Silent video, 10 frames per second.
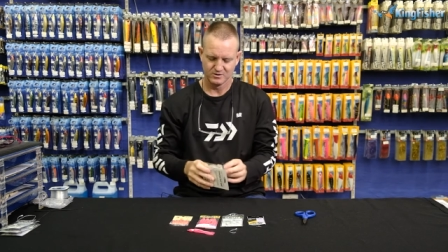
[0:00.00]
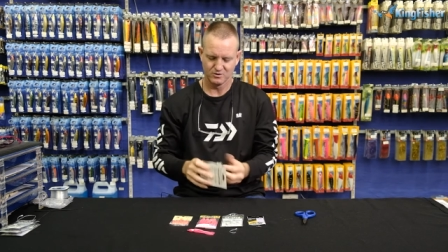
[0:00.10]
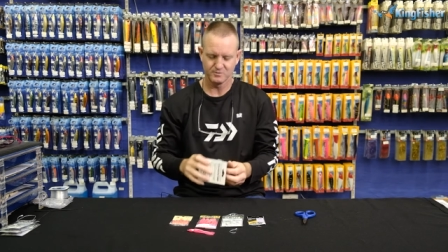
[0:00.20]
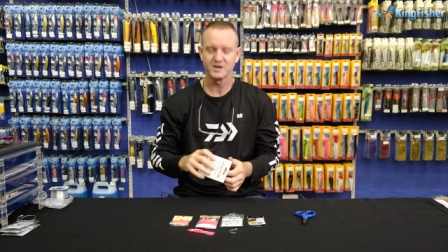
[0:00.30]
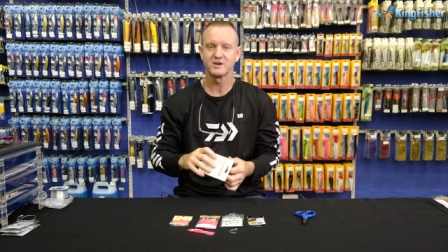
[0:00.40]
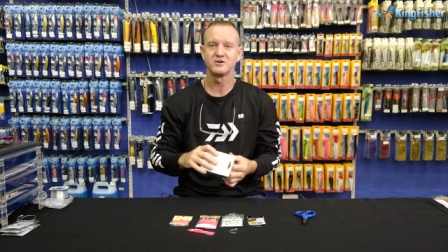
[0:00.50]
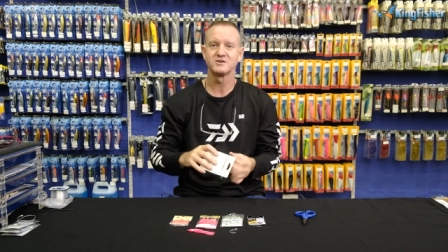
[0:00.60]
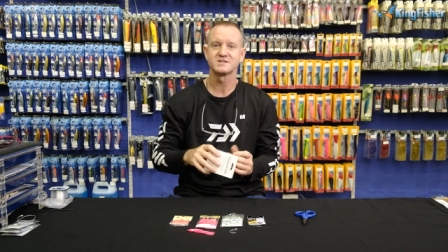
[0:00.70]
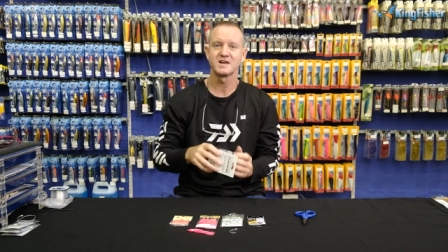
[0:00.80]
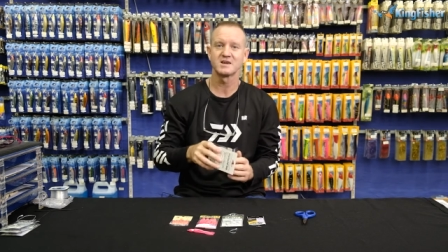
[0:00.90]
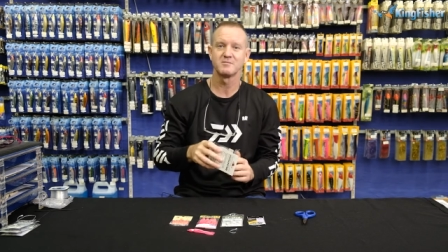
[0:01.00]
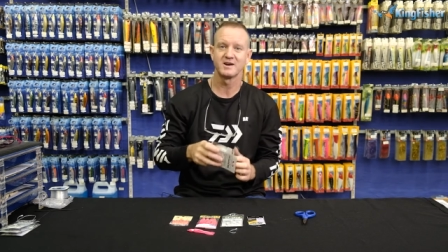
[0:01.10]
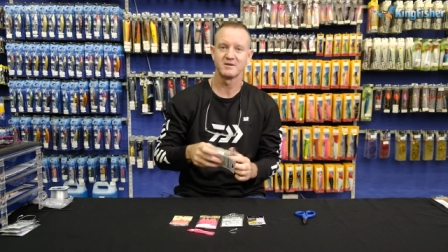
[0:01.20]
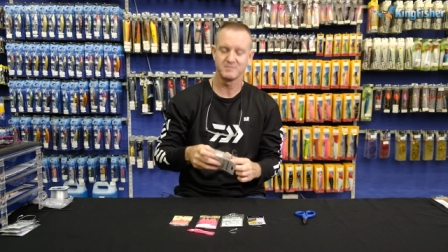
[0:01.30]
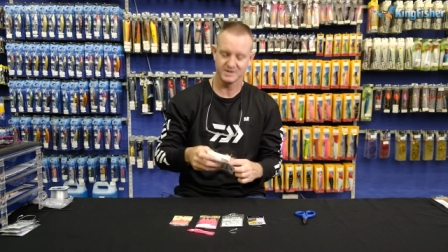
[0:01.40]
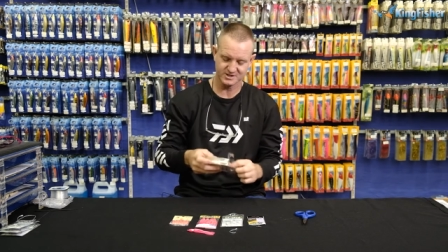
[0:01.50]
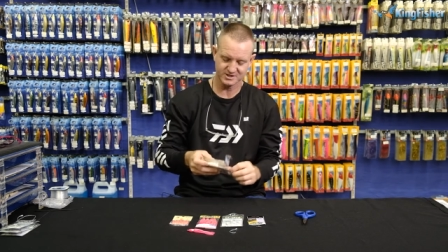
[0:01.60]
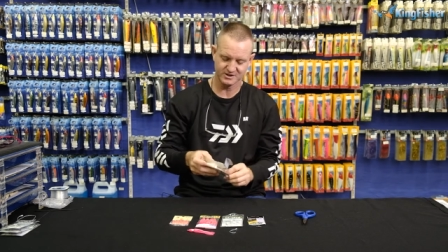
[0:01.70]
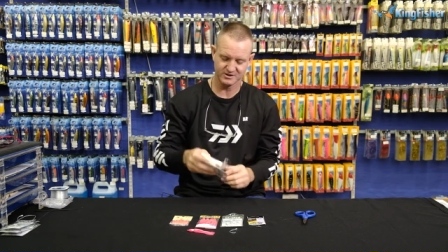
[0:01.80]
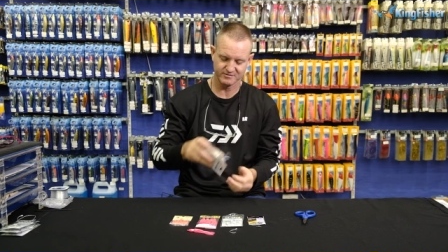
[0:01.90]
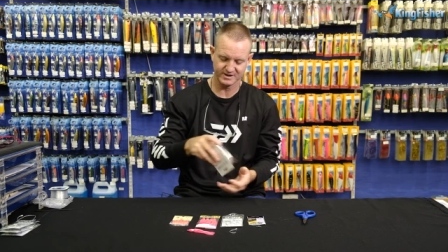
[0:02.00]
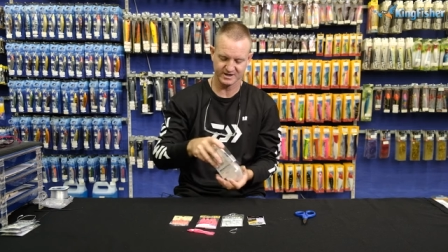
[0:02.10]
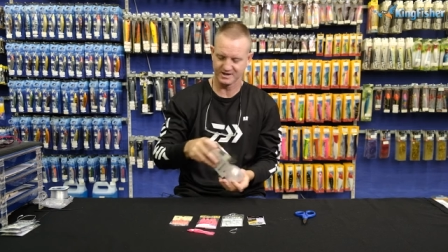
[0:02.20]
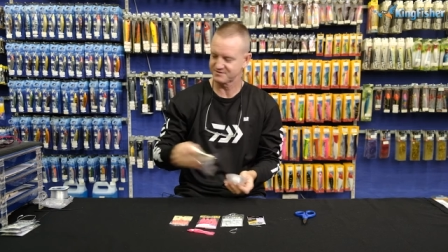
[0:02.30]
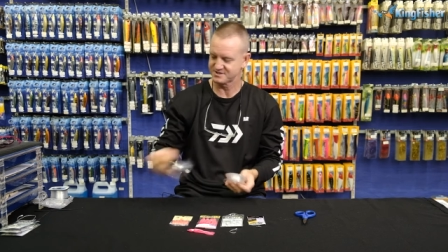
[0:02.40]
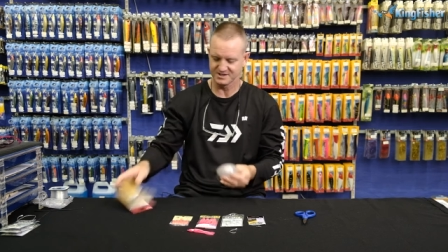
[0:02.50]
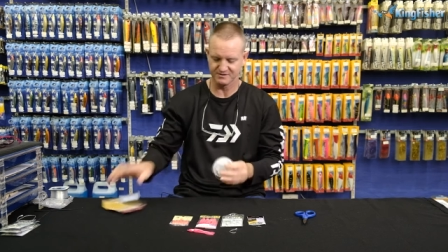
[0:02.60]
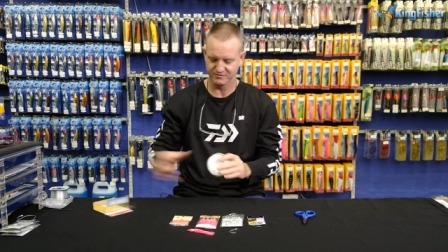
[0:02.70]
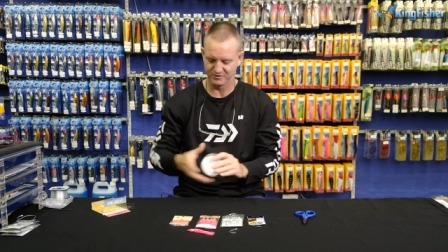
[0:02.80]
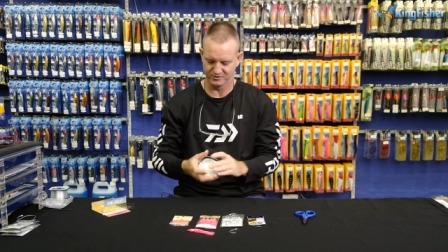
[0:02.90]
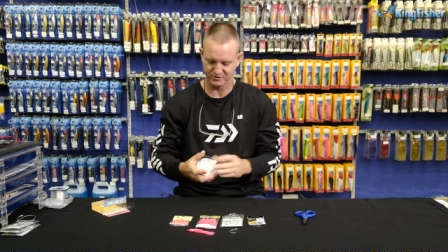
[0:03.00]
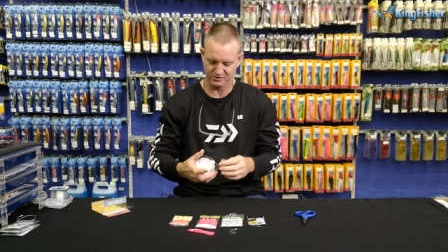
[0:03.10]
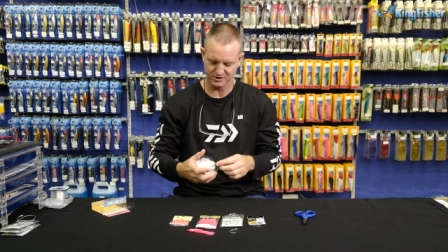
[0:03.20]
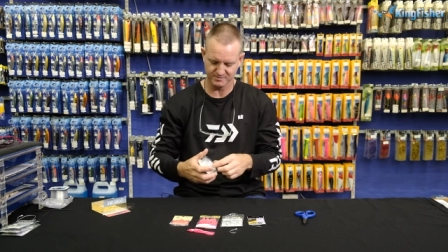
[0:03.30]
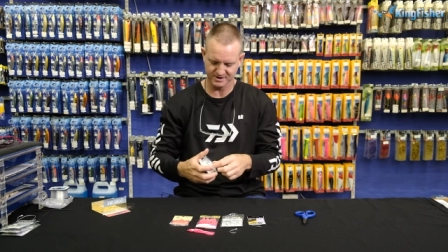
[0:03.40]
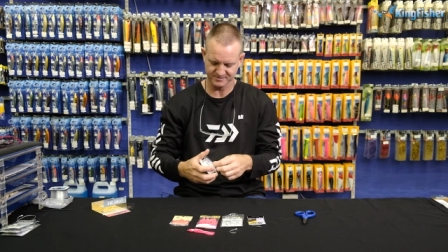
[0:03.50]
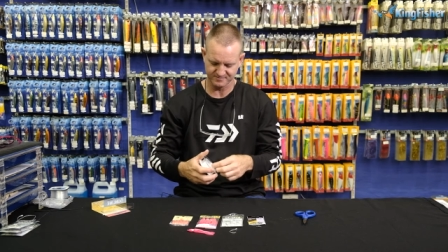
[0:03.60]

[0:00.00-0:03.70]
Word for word: All we're going to do is take about a meter of our FC Fluorocarbon,